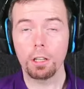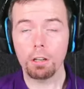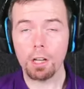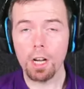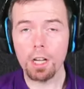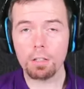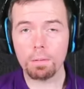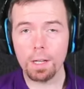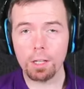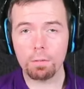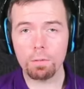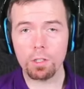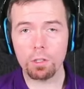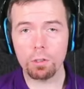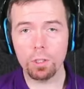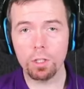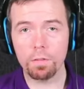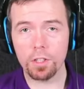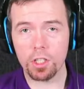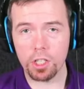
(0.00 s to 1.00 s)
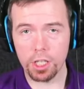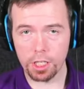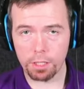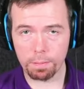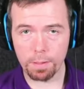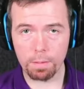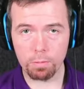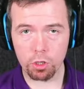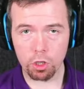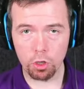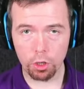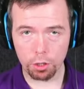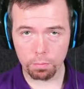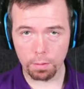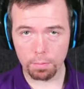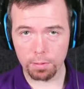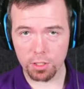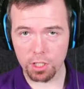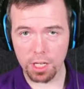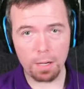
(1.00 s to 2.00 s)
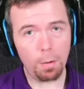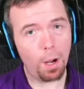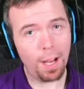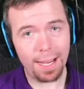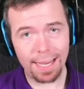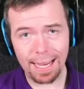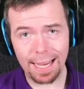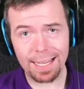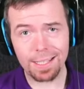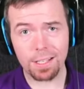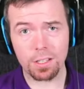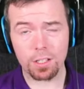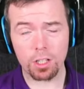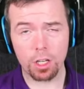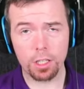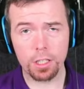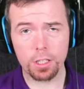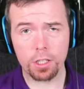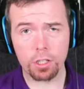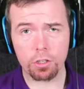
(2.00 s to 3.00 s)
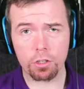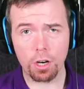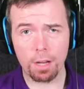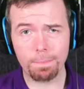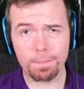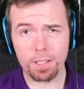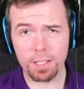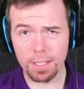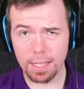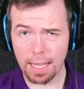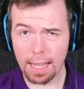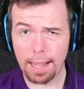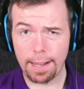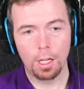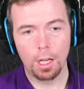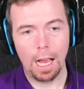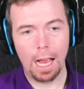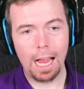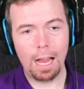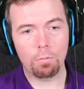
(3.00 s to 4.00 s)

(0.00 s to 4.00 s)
guys, welcome to another 6pm Shorts where we'll see why EA's decided to drop today.